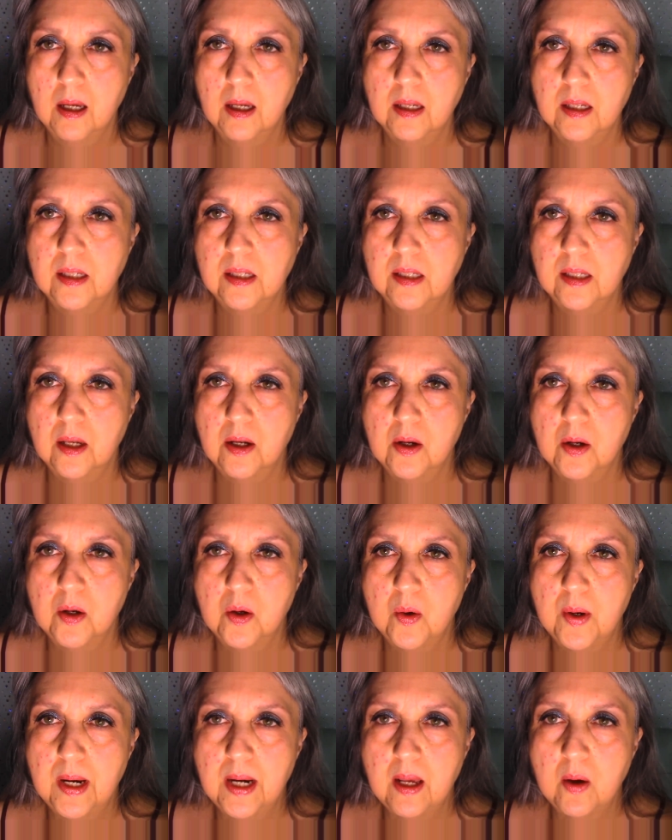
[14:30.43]

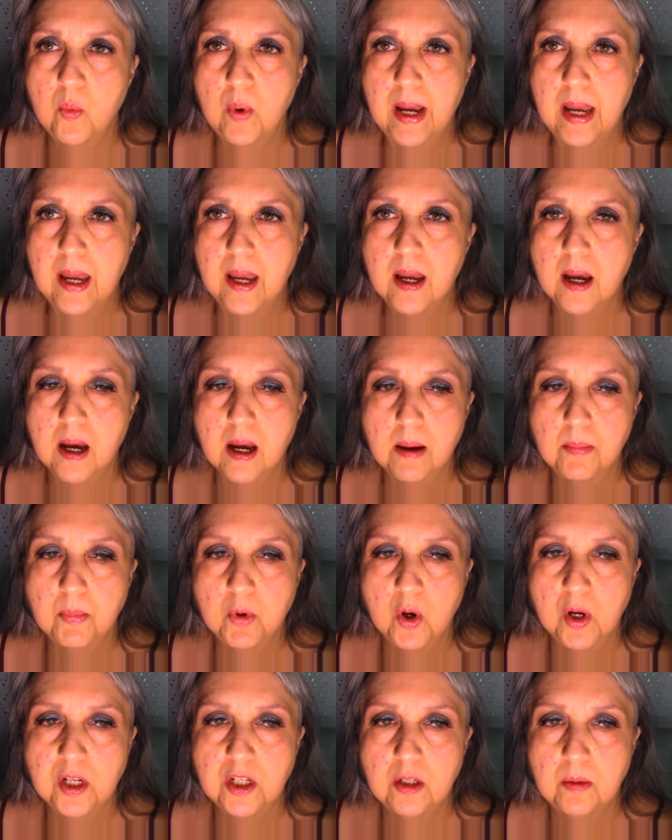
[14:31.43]
So anyway, I'm
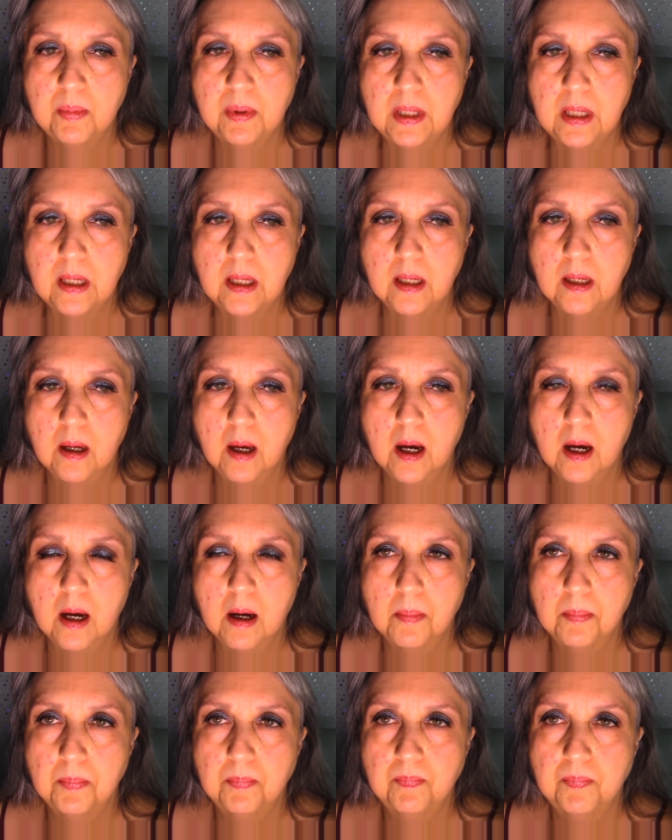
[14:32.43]
going to be
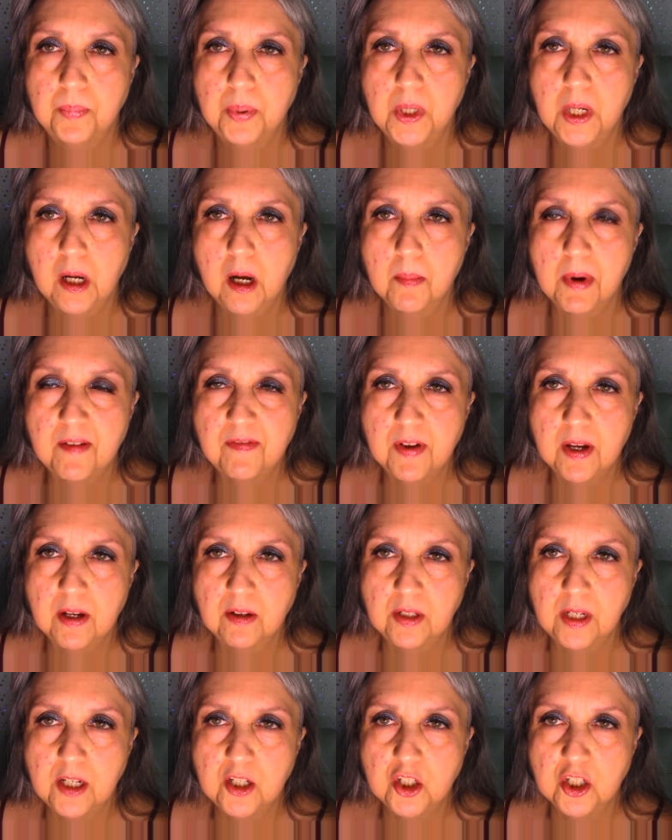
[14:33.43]
putting on my
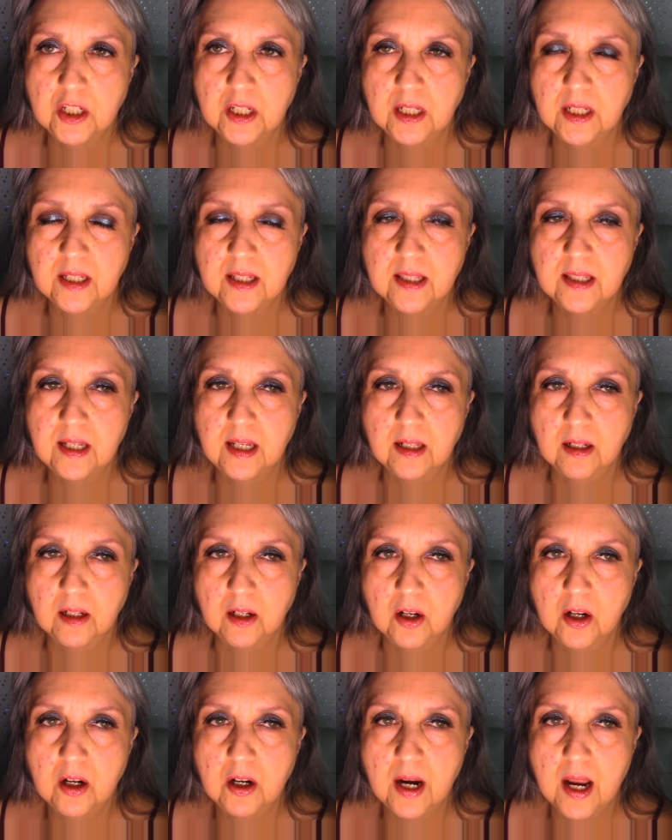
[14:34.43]
foundation and
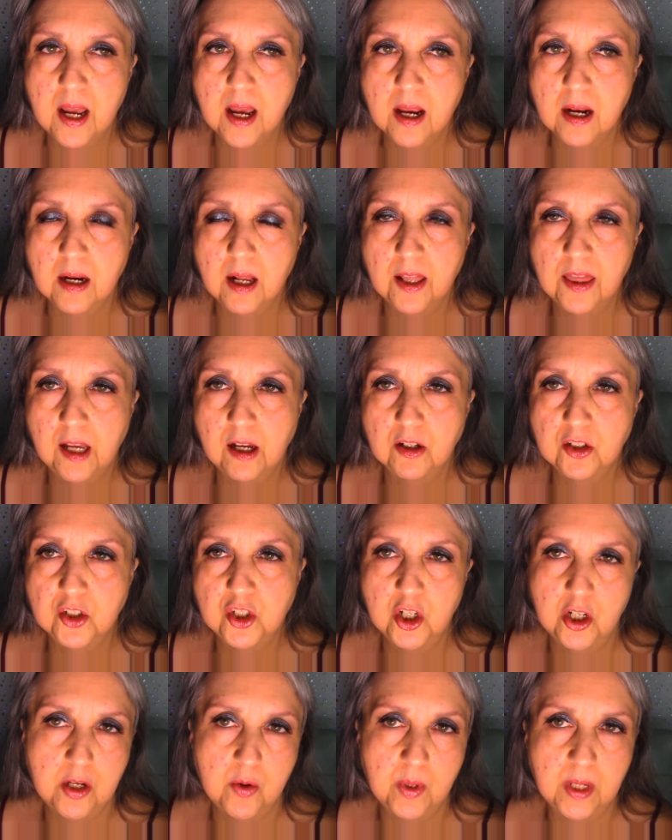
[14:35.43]
concealer, and I think I'll
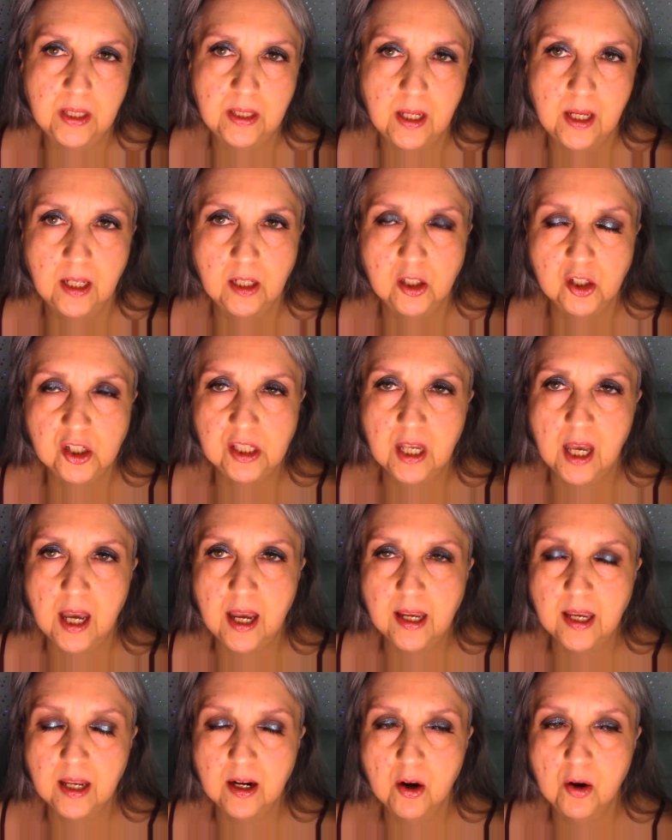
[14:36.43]
show you what it looks
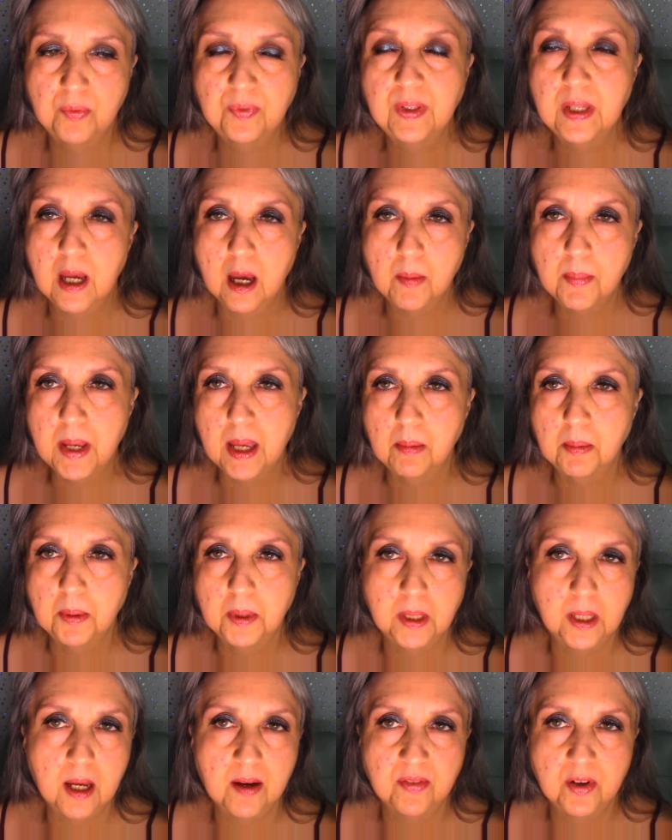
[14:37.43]
like, and hopefully I'll be able
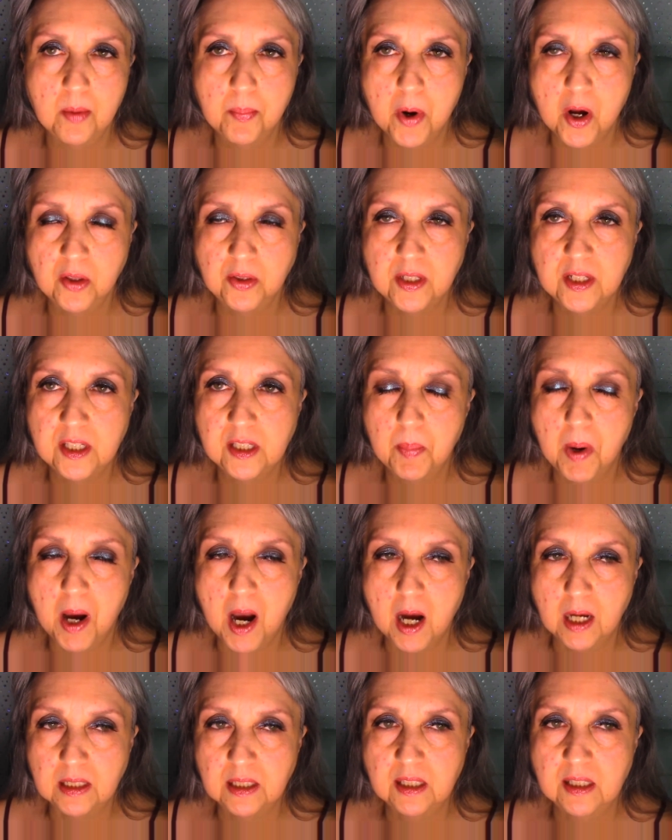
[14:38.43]
to cover up all these
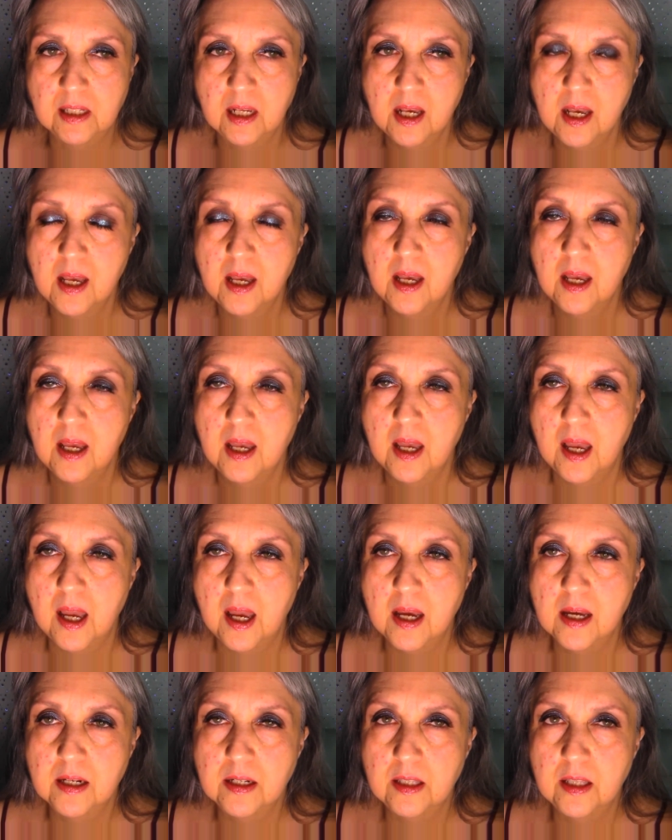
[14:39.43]
spots.
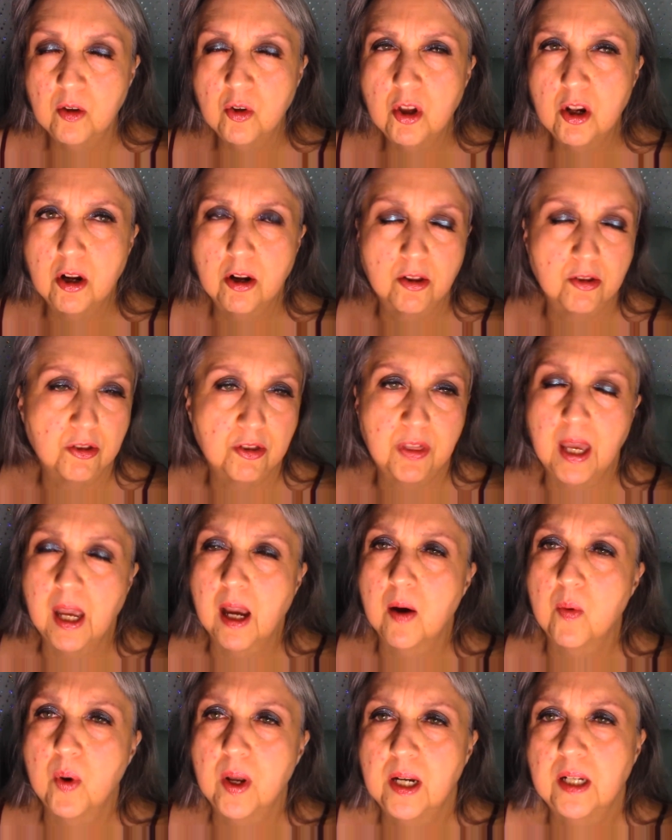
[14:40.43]
And the only other thing
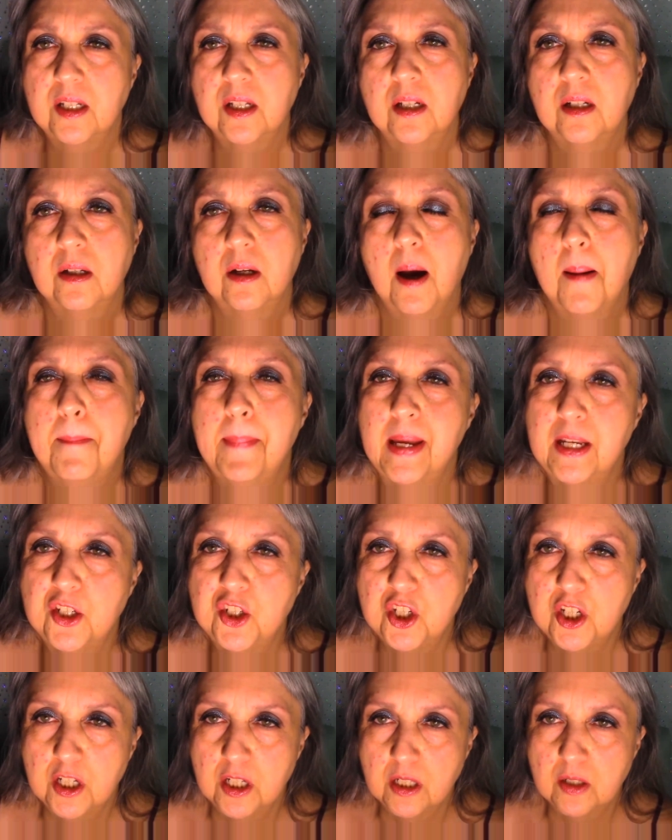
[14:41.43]
I wanted to
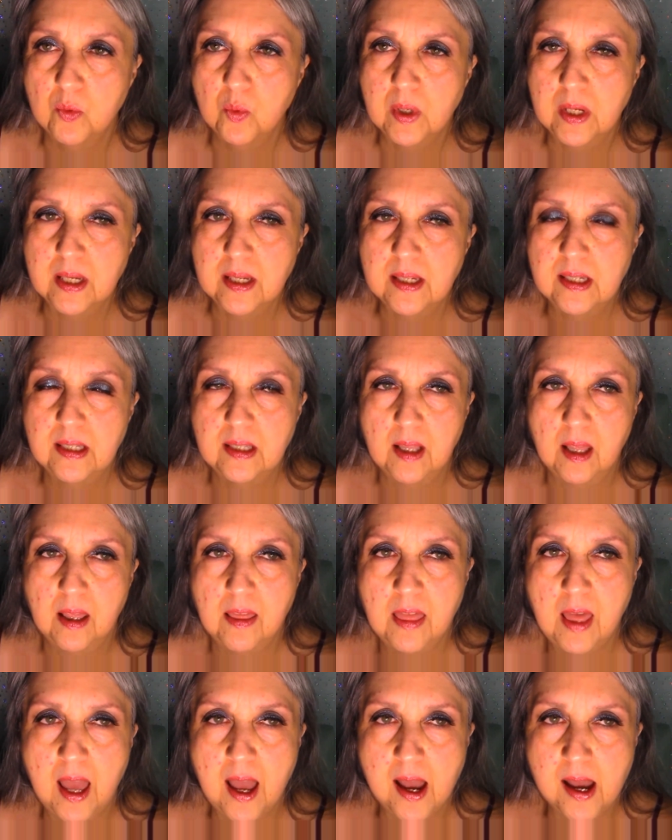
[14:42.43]
mention was
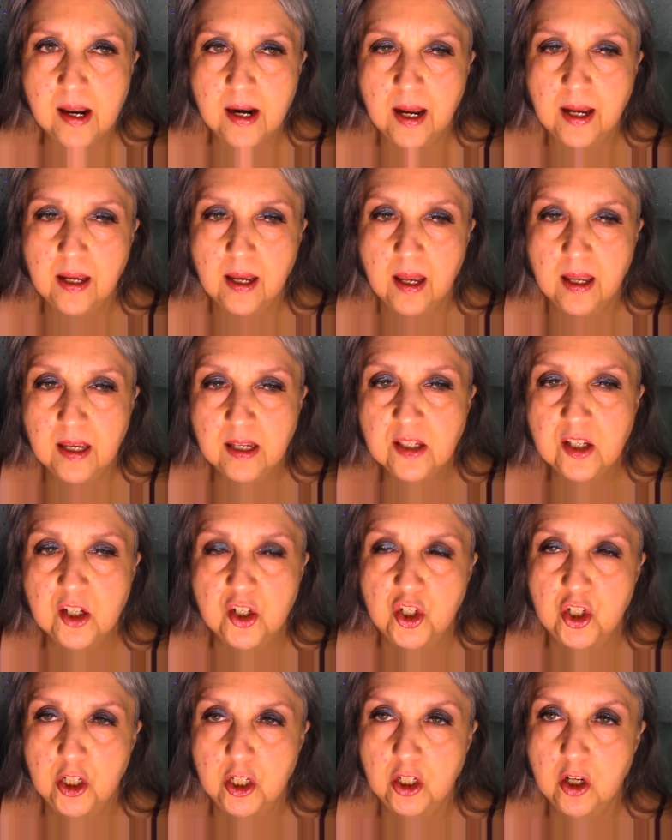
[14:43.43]
that I guess it
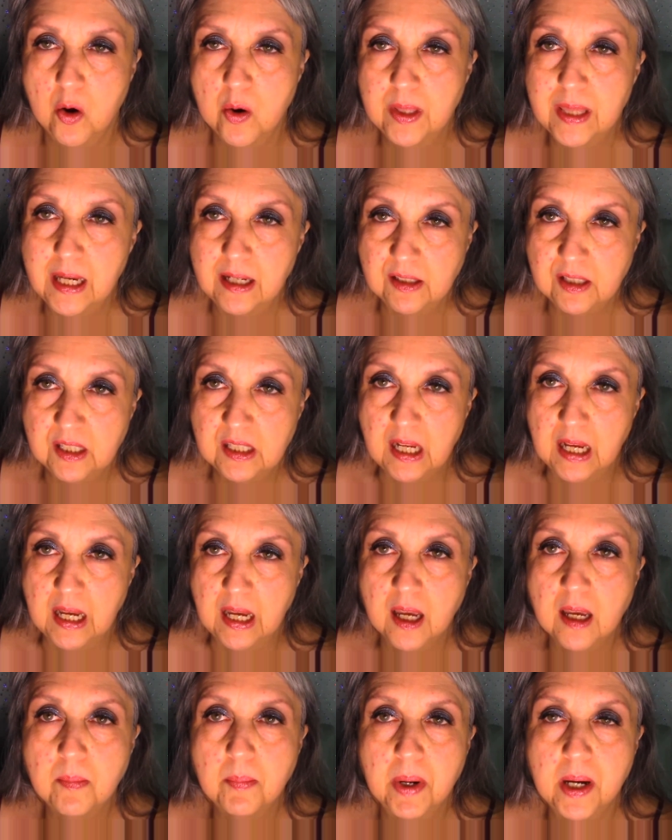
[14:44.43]
should go without
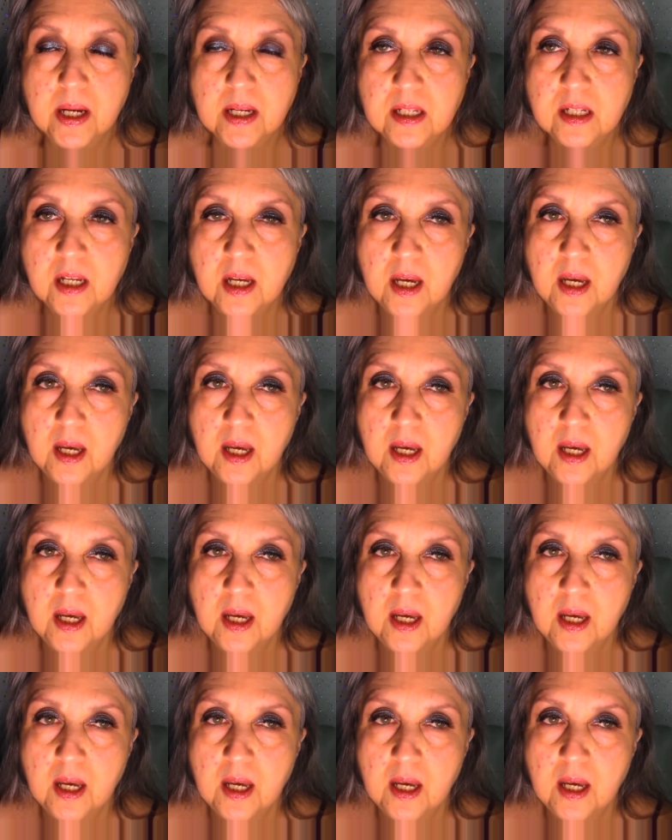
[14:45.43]
saying, but